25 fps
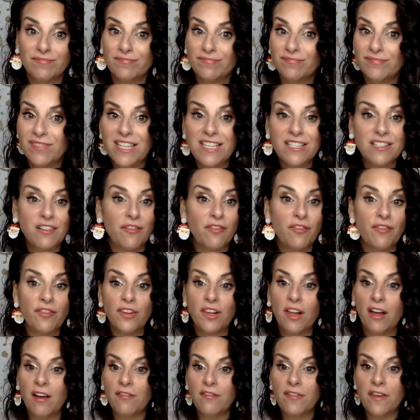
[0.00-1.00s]
He's a
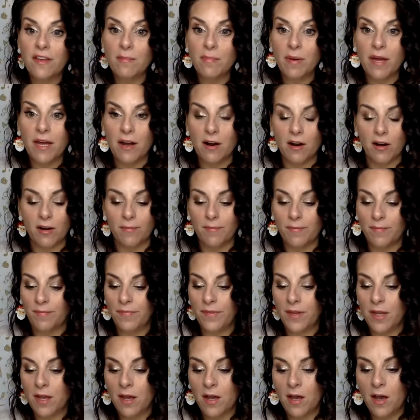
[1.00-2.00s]
fluffy bear,
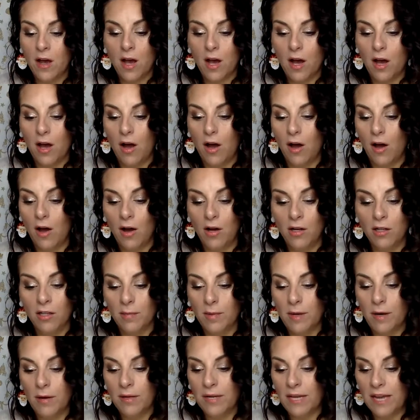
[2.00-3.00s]
all
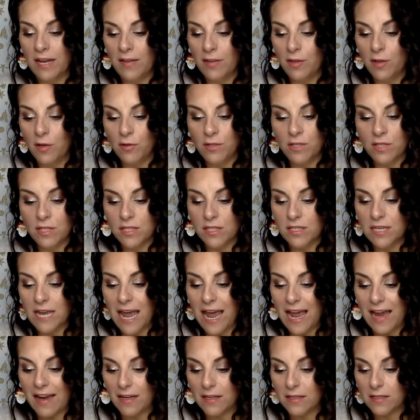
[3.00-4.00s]
about getting those
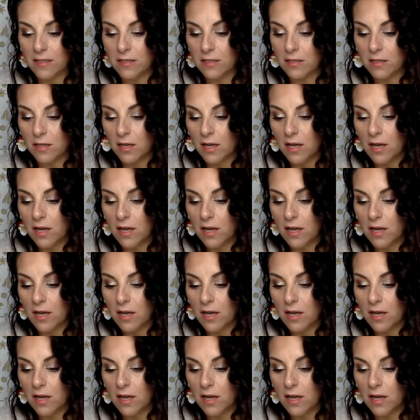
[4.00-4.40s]
snacks.